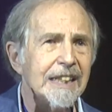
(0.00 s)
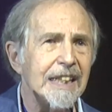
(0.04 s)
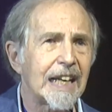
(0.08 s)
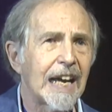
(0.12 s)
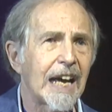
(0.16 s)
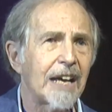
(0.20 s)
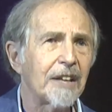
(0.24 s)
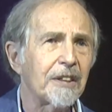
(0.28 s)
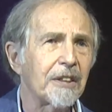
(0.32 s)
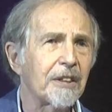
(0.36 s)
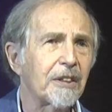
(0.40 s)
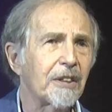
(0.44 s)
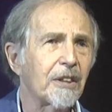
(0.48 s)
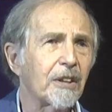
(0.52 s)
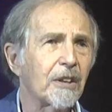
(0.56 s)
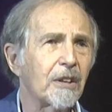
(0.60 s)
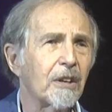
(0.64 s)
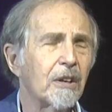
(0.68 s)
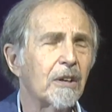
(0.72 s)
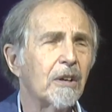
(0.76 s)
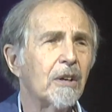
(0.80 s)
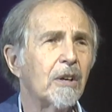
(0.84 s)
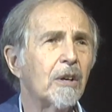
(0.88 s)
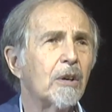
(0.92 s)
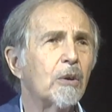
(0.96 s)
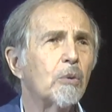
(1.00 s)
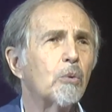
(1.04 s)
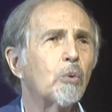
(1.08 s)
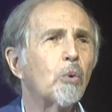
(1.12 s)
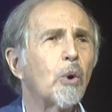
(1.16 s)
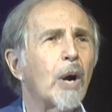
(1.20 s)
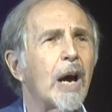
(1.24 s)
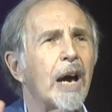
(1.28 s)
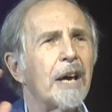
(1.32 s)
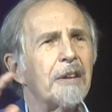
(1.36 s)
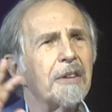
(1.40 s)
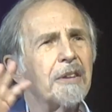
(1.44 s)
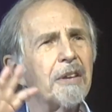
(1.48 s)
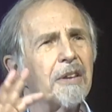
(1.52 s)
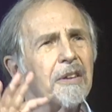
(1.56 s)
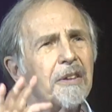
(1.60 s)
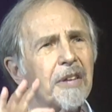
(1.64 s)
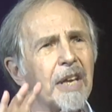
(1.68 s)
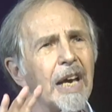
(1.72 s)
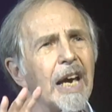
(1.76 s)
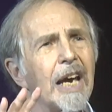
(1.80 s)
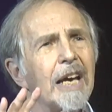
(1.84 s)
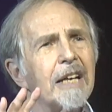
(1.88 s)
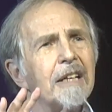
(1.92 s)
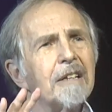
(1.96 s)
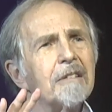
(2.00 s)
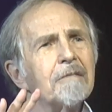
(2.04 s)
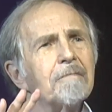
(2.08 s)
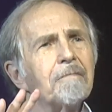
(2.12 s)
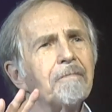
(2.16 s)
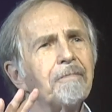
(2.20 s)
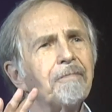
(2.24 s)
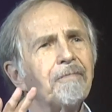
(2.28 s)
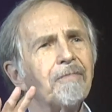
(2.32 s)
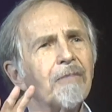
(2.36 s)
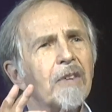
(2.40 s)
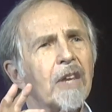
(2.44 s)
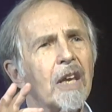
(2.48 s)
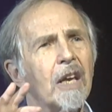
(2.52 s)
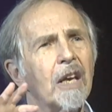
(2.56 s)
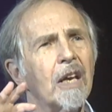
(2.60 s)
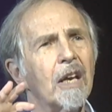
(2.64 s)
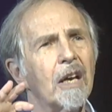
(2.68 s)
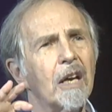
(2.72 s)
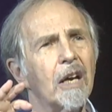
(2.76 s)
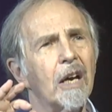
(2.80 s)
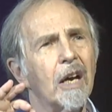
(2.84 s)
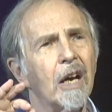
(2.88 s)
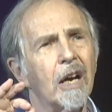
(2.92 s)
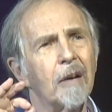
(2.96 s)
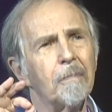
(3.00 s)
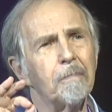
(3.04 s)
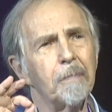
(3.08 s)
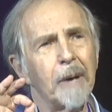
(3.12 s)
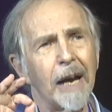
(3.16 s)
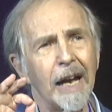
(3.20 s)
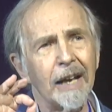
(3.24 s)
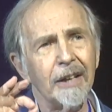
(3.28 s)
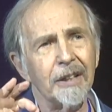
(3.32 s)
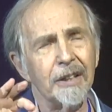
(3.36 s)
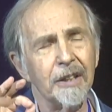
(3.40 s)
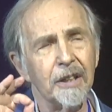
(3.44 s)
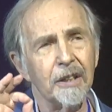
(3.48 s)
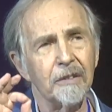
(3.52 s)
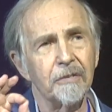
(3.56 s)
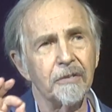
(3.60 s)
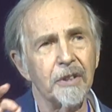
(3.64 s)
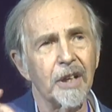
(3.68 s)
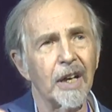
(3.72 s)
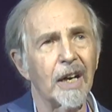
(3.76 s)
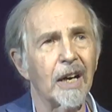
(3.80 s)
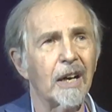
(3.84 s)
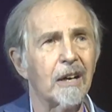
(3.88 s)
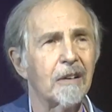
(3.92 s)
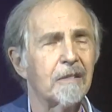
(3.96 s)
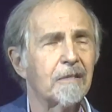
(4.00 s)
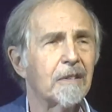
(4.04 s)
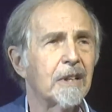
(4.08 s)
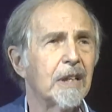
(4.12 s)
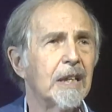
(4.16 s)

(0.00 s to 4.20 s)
death rather than palliative care.